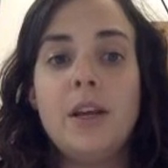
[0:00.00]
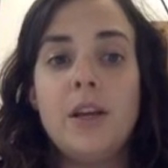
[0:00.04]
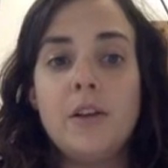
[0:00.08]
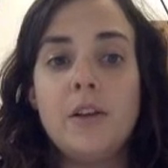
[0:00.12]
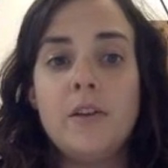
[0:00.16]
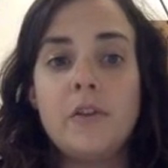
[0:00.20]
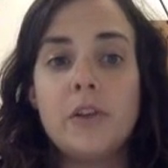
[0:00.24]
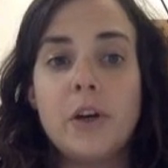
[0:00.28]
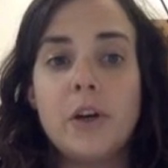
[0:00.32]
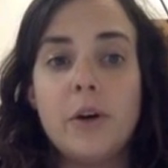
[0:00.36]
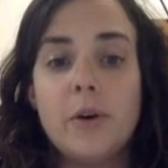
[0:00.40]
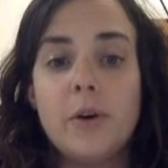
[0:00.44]

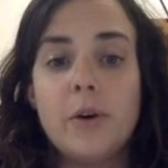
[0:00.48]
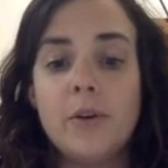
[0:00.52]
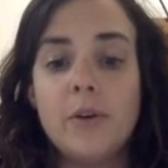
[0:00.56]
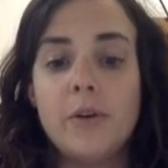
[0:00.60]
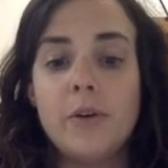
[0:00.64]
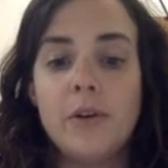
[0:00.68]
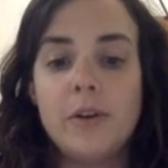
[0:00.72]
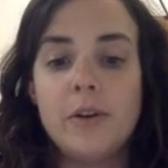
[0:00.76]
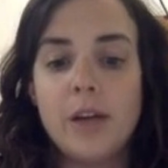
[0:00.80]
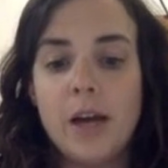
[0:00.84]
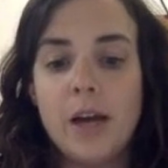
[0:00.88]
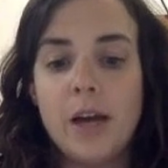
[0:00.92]

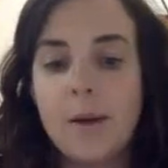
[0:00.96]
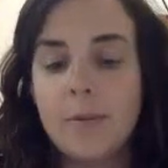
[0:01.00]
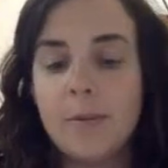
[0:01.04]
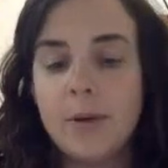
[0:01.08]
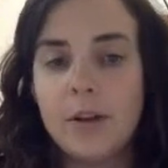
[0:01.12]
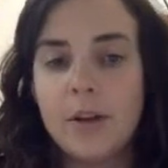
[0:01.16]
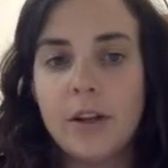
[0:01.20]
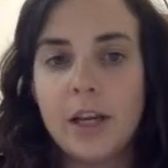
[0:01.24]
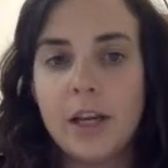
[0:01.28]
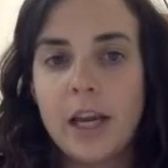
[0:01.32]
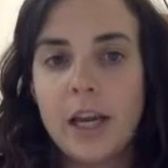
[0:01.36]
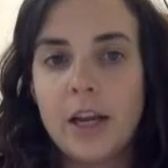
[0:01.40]
So I'm
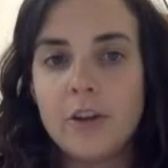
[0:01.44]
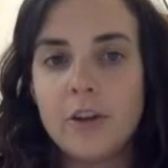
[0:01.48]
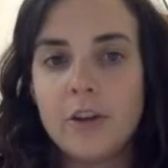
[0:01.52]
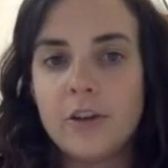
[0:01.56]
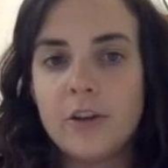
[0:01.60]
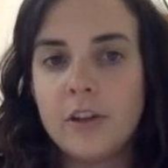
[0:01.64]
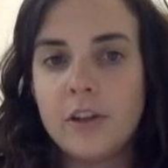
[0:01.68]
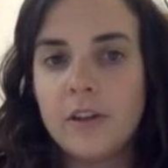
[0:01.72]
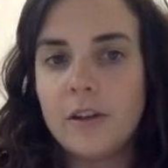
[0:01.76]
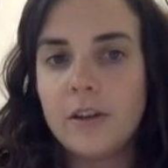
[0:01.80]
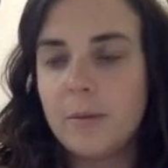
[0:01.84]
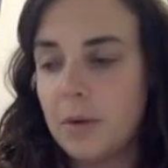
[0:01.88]
going to look at
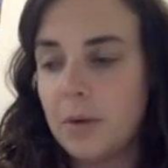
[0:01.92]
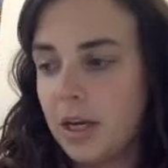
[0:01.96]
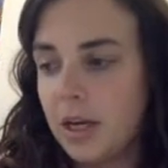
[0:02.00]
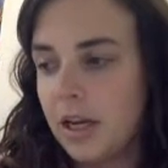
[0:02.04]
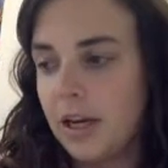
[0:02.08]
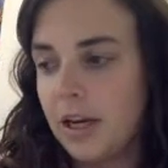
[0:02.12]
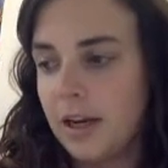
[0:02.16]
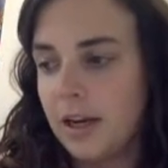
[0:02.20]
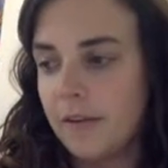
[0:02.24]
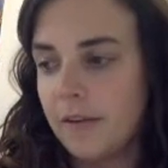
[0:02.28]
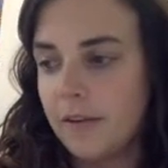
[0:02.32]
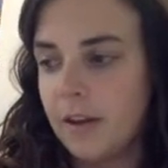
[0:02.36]
just the
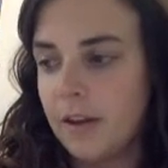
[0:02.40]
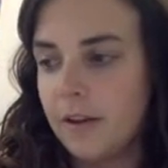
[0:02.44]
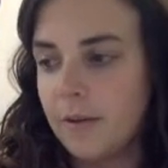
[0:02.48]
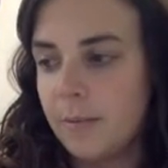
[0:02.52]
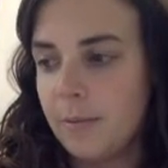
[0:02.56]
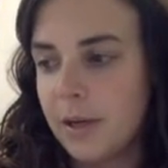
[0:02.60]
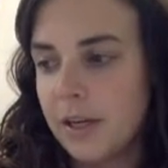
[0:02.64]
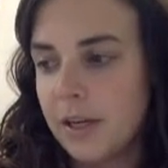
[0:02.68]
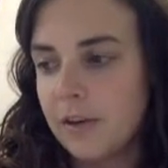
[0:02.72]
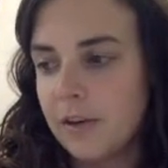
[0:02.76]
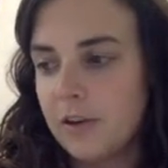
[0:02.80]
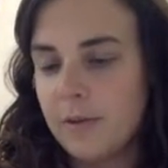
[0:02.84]
beginning of the
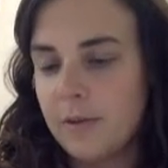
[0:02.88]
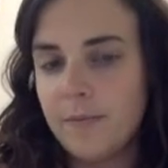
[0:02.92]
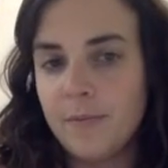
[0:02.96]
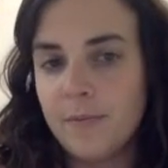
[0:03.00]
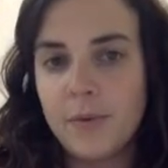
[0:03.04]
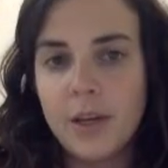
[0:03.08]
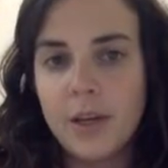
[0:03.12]
speech,